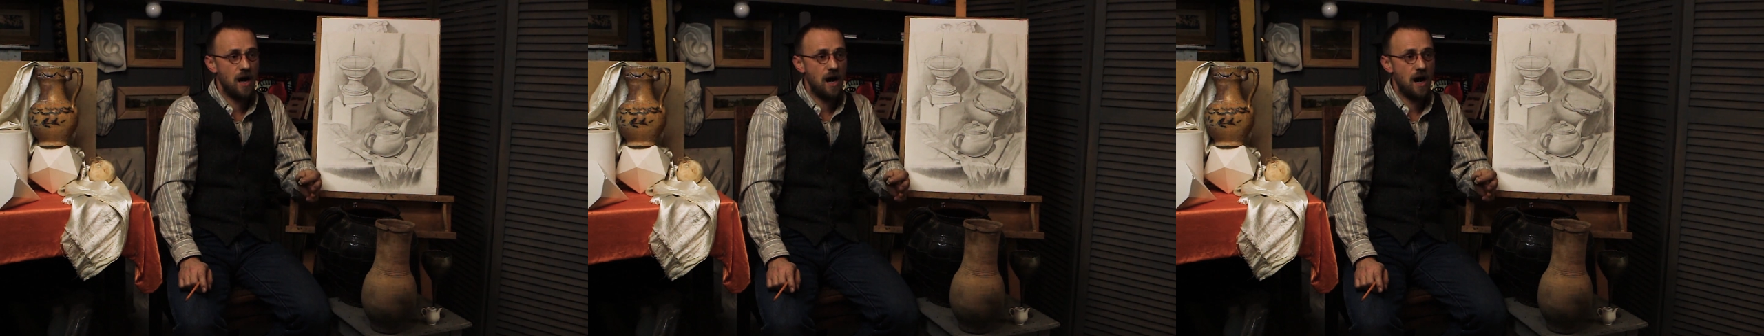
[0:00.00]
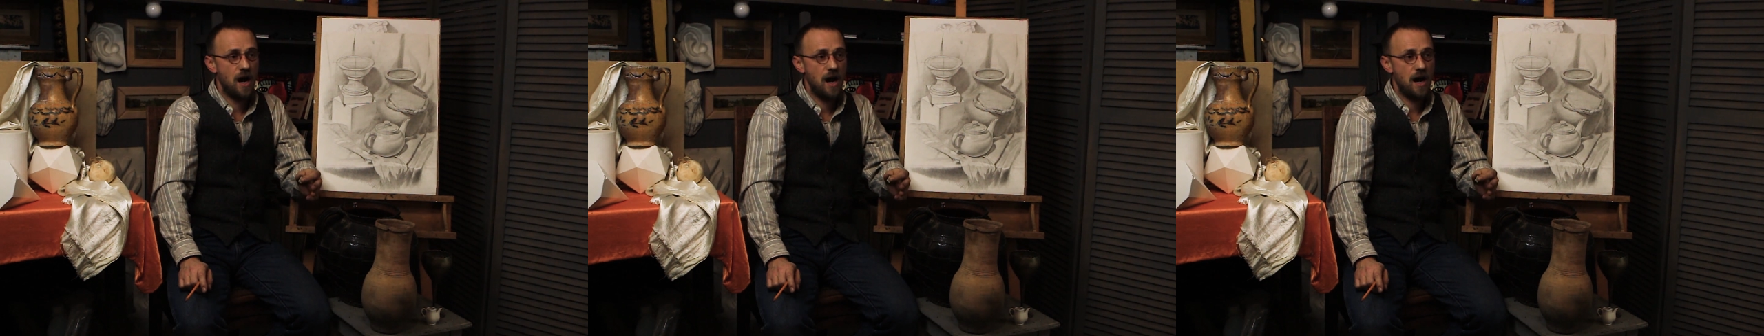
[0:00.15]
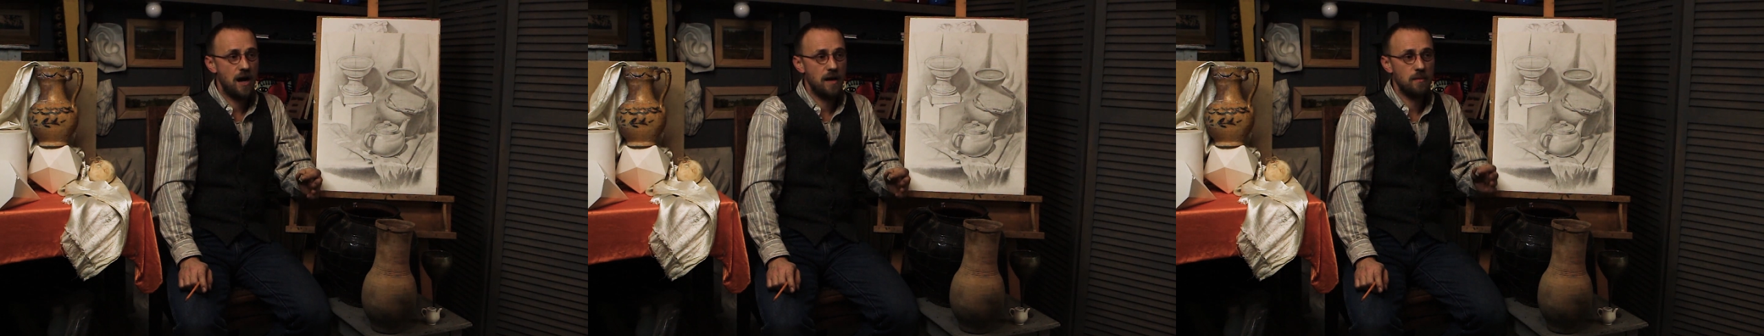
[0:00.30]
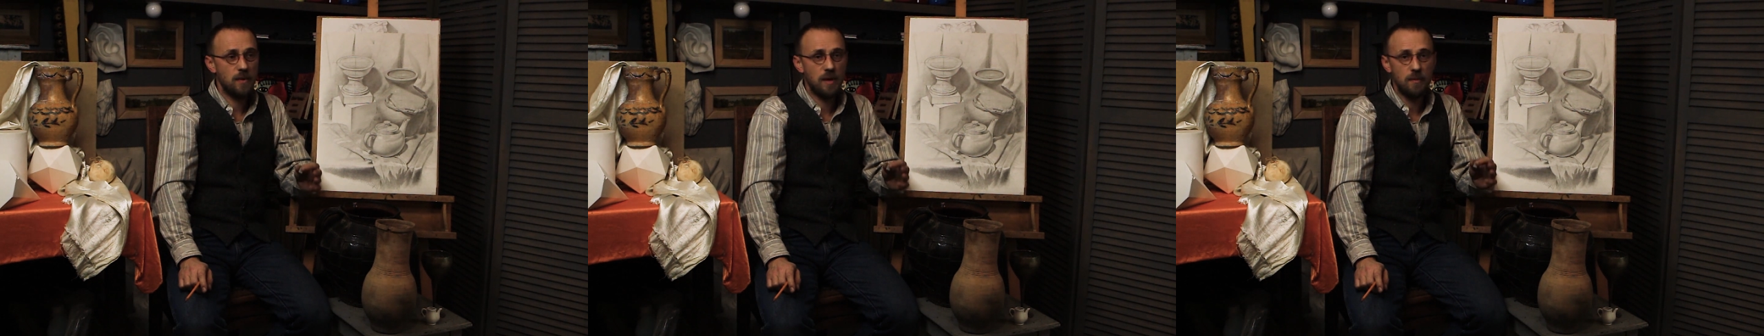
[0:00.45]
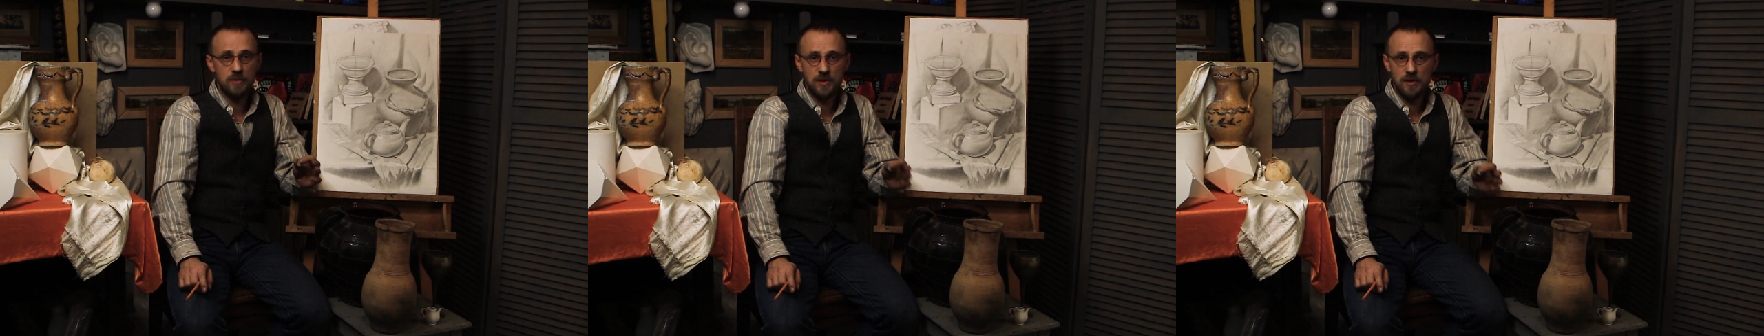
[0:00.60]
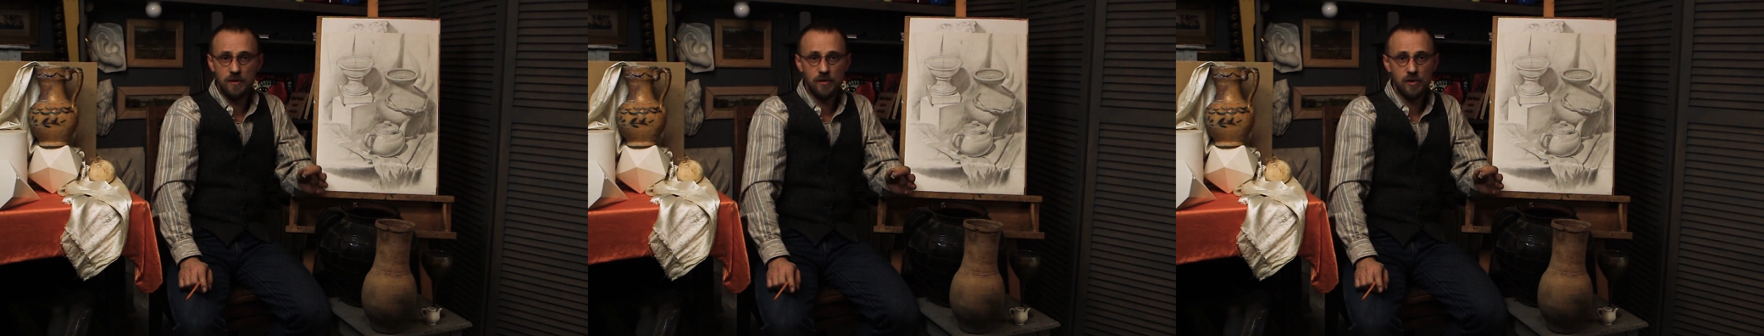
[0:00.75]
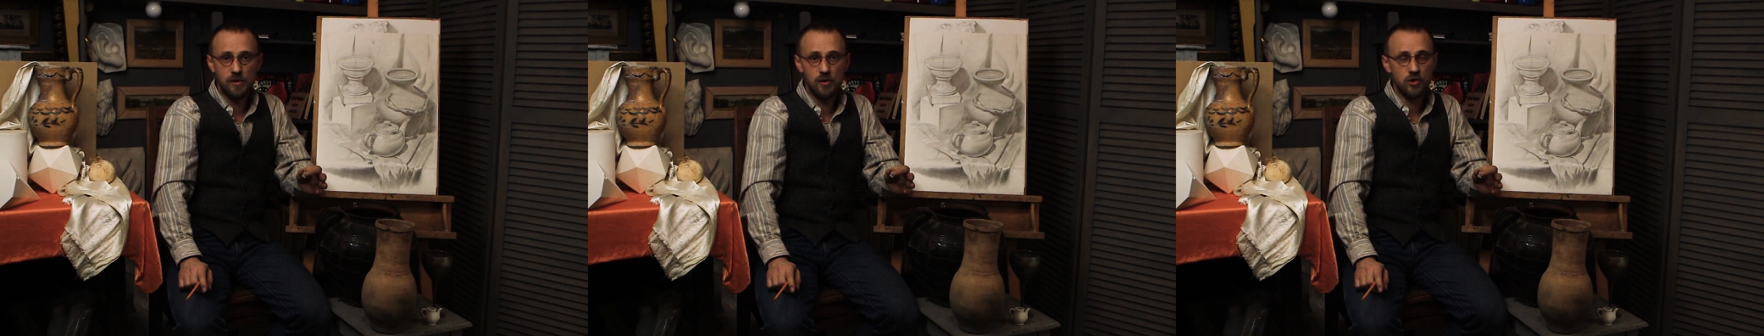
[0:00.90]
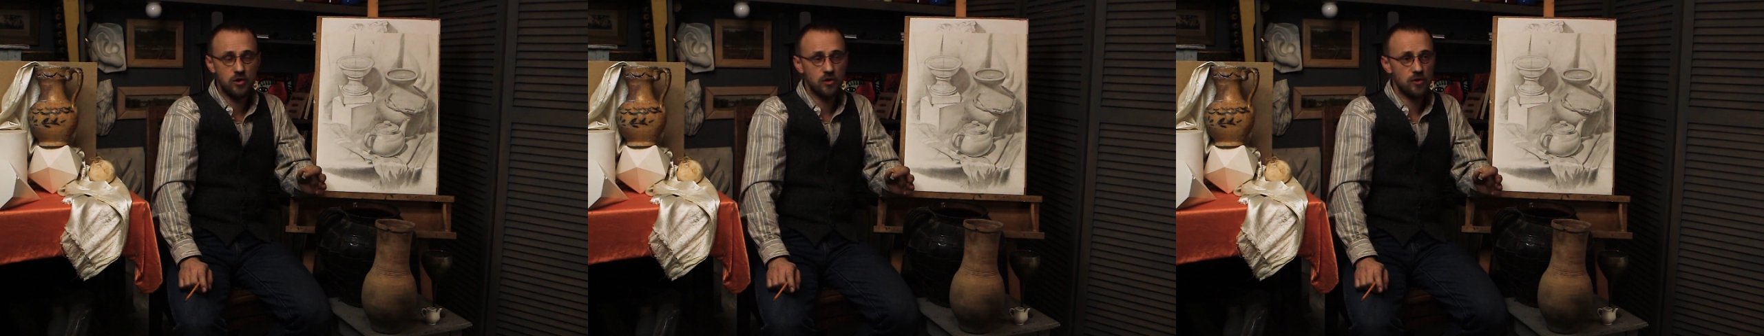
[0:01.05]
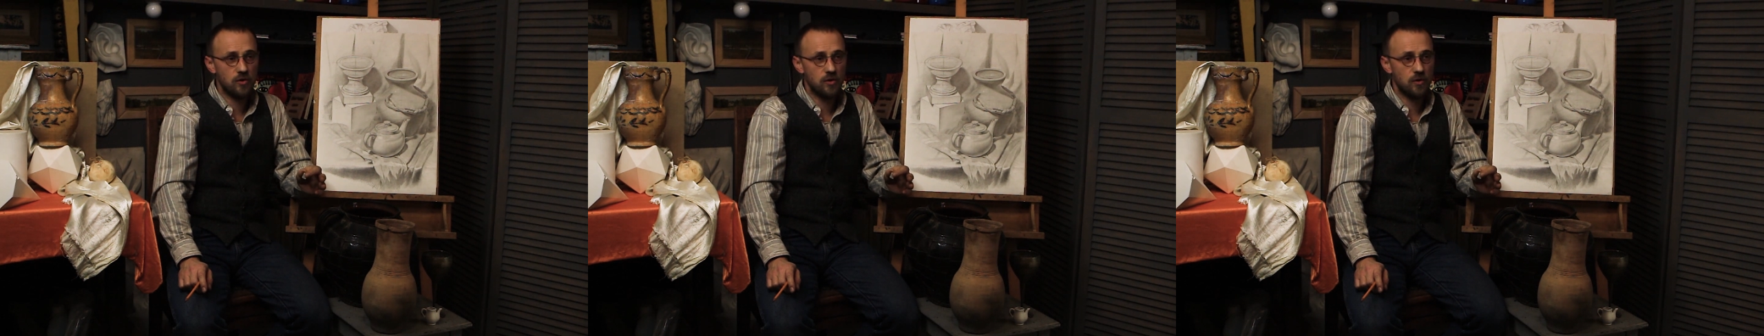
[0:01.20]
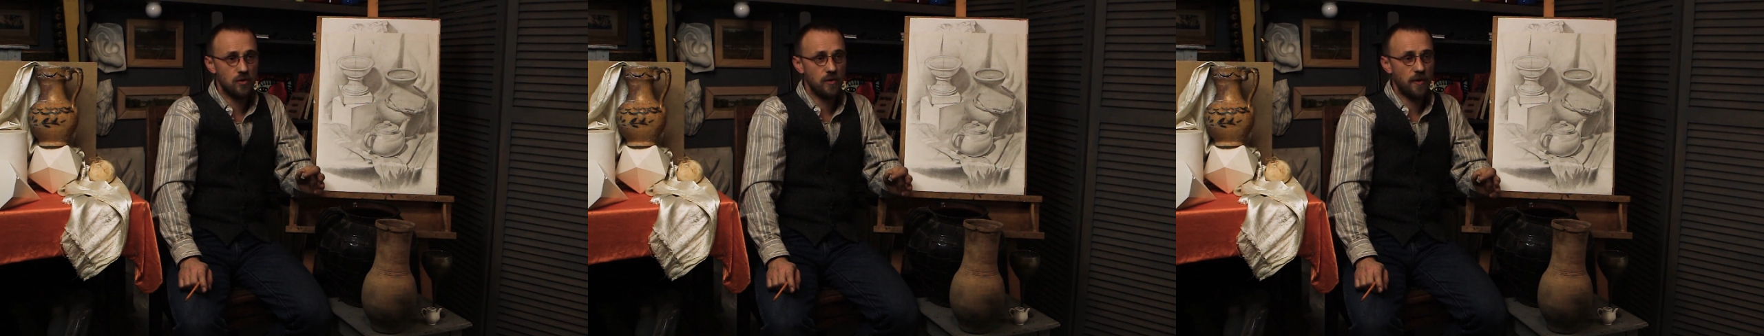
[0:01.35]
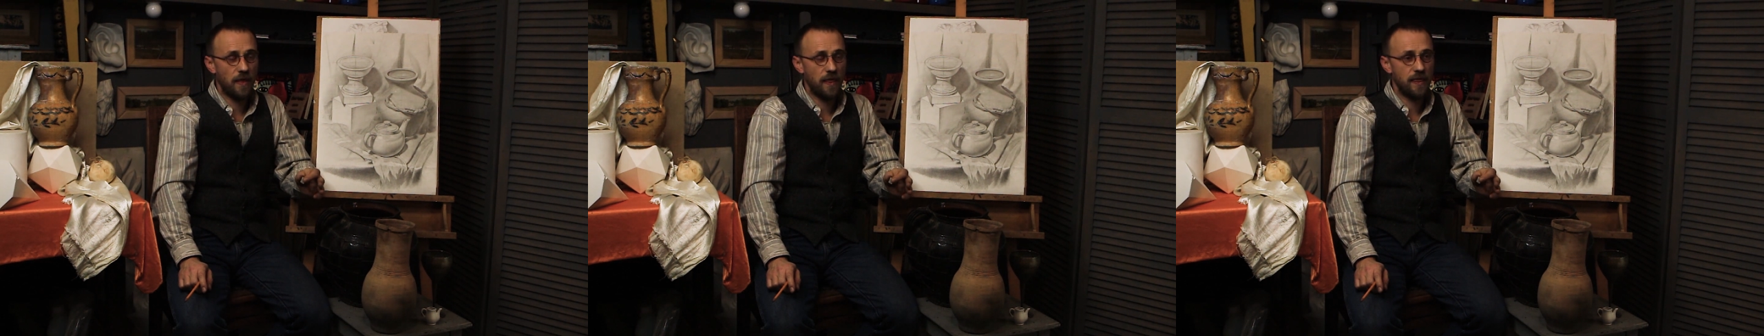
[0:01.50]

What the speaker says: I'm absolutely sure